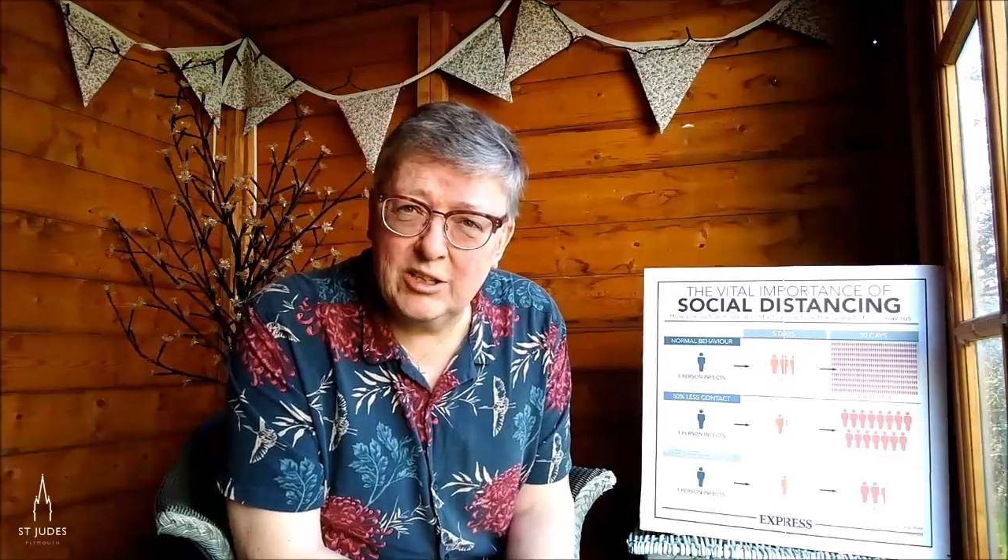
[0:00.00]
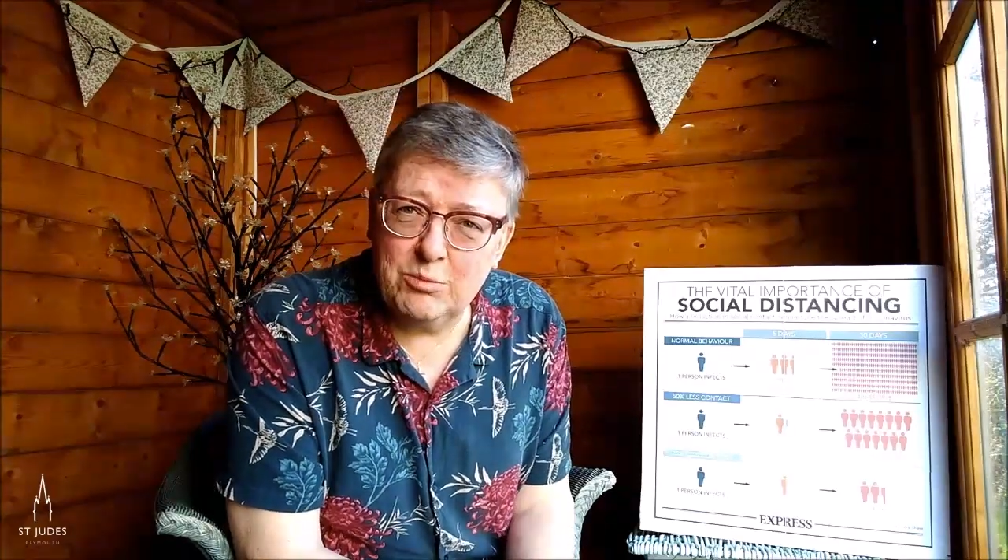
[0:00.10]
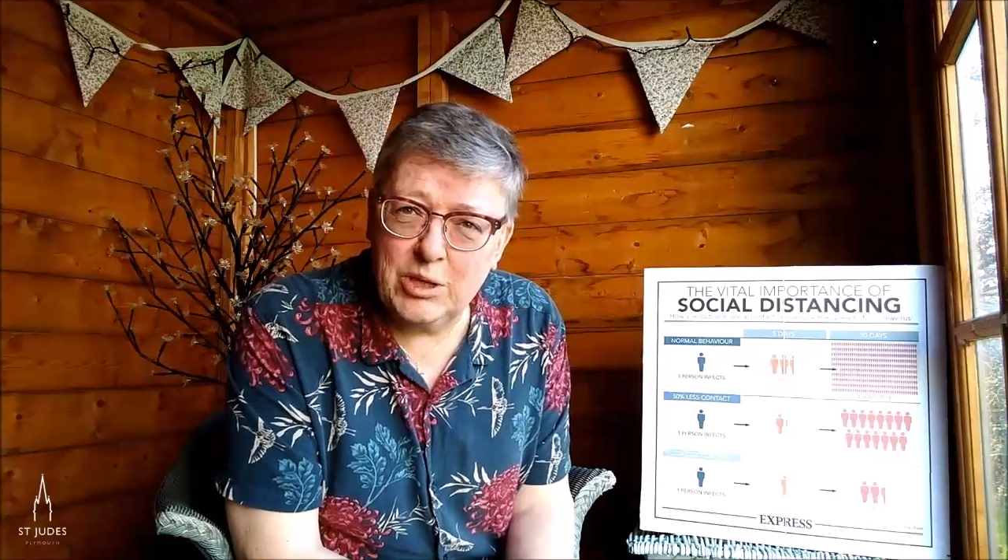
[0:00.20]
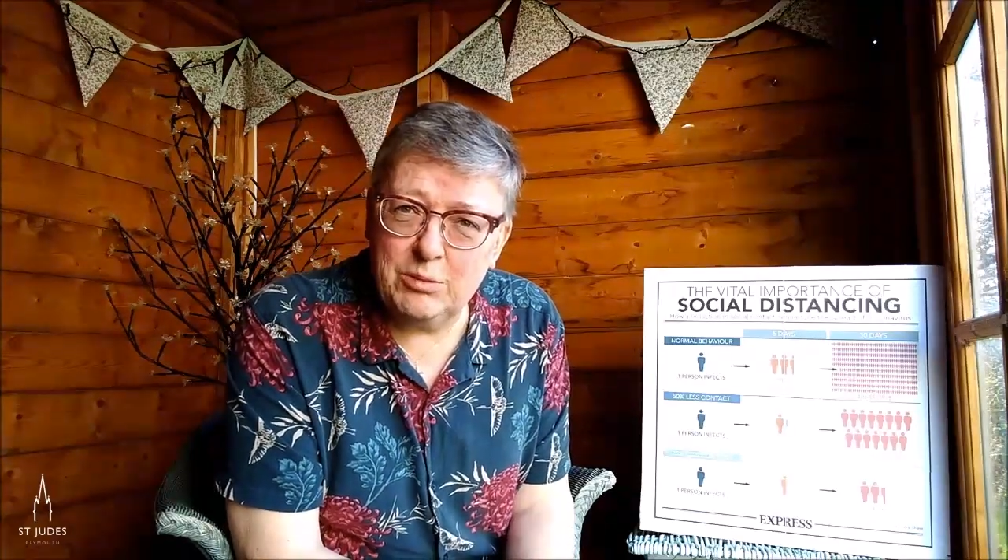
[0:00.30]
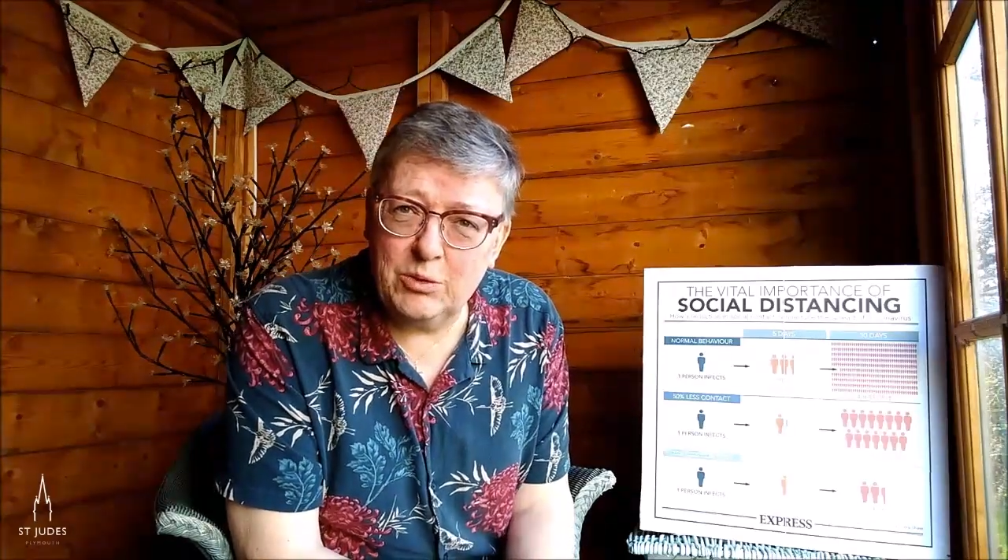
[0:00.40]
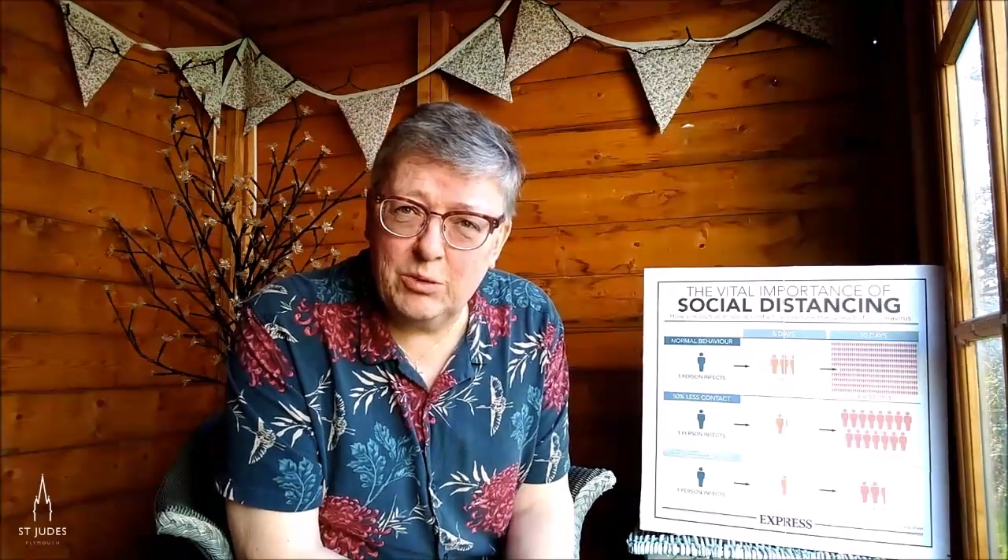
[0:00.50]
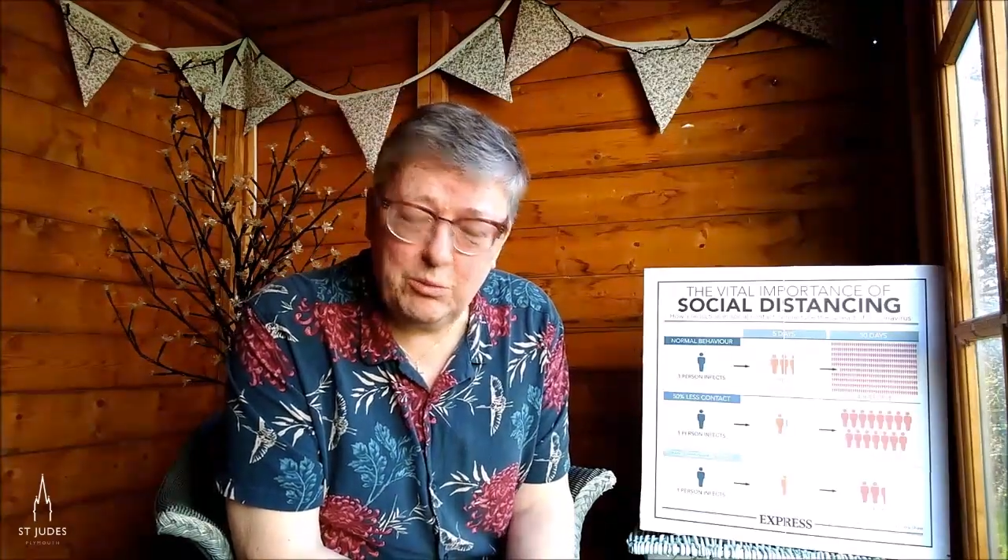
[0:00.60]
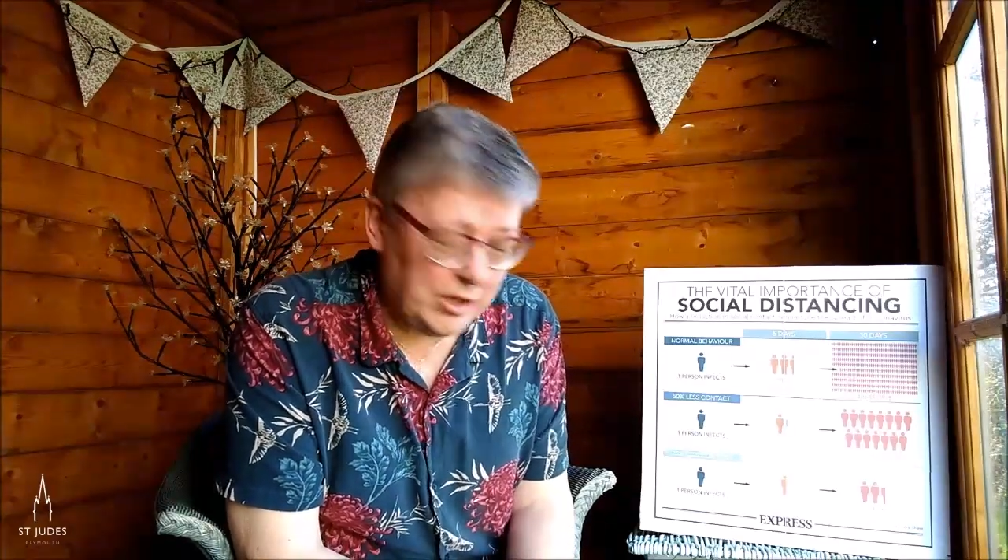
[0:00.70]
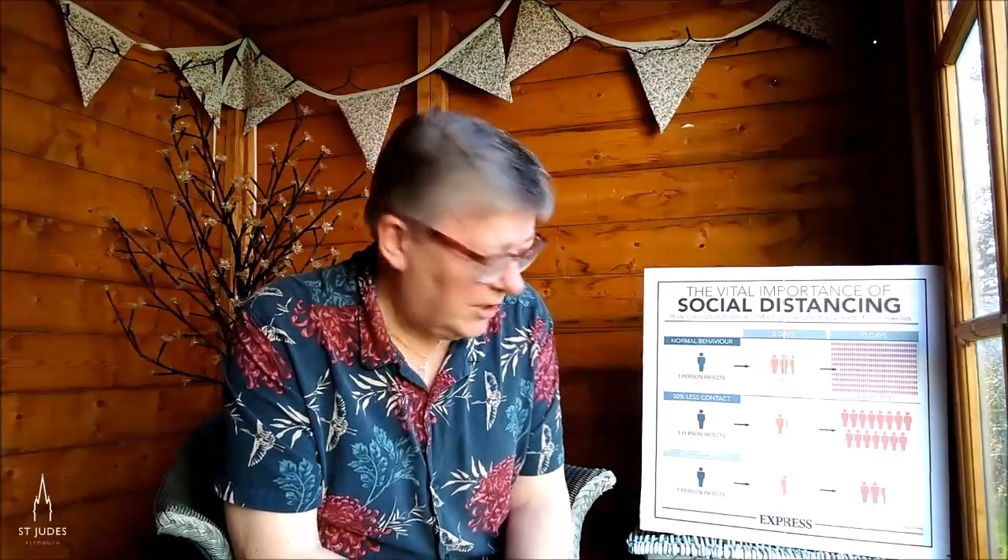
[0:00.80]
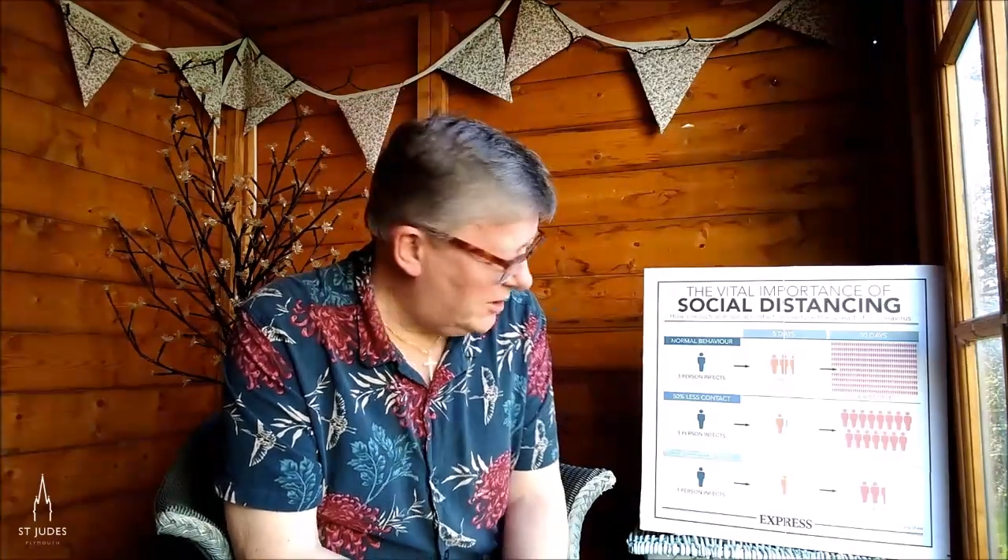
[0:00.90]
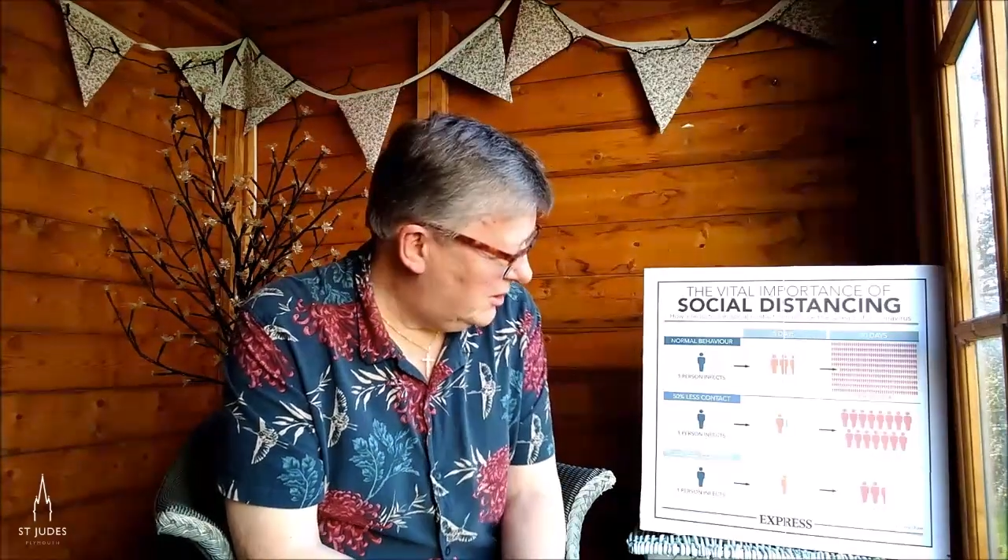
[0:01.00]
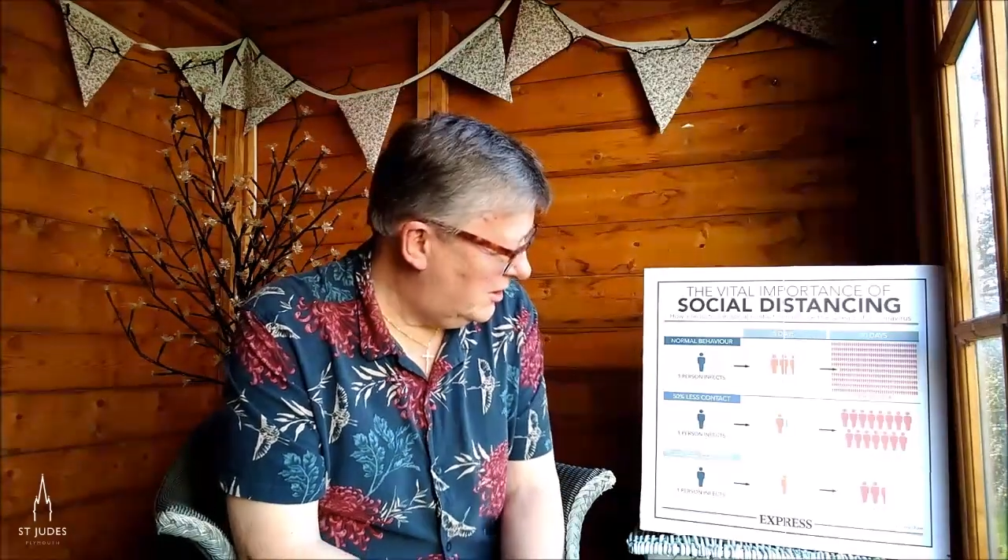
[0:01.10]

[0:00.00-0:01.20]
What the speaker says: the people we meet,